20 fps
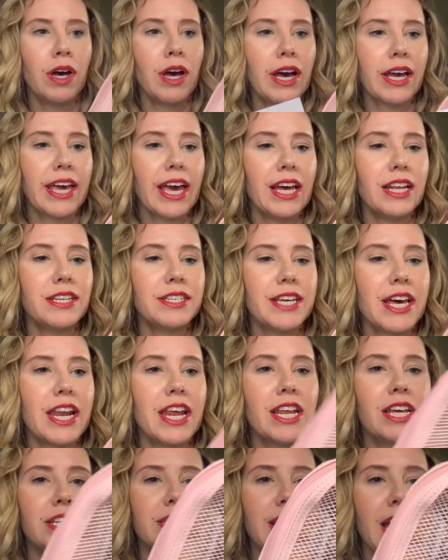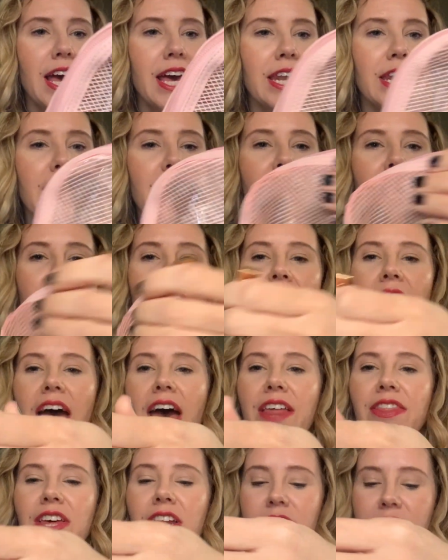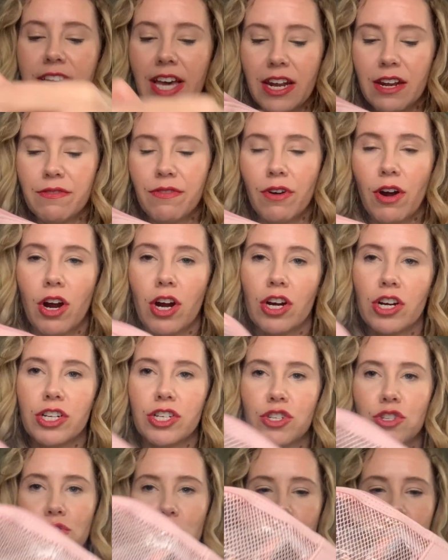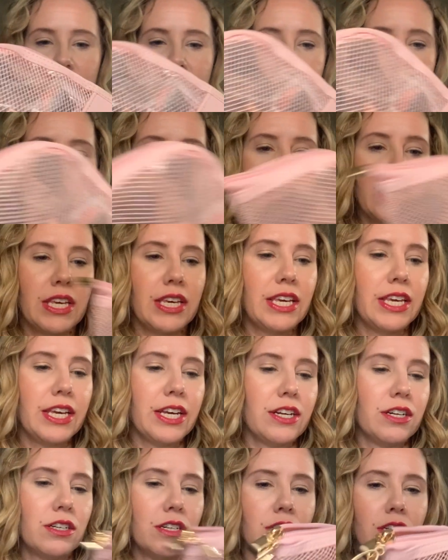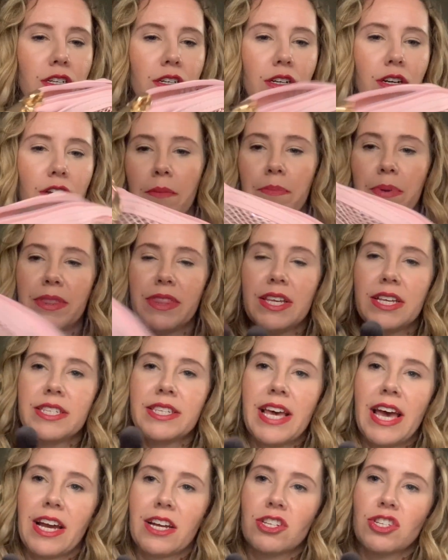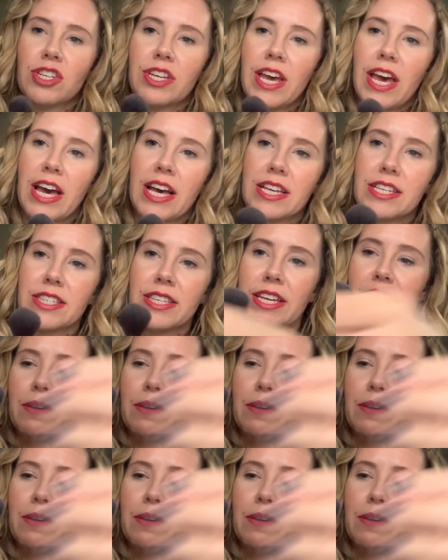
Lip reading: Again, 10 out of 10. And then it's kind of hard to see here, but this actually has a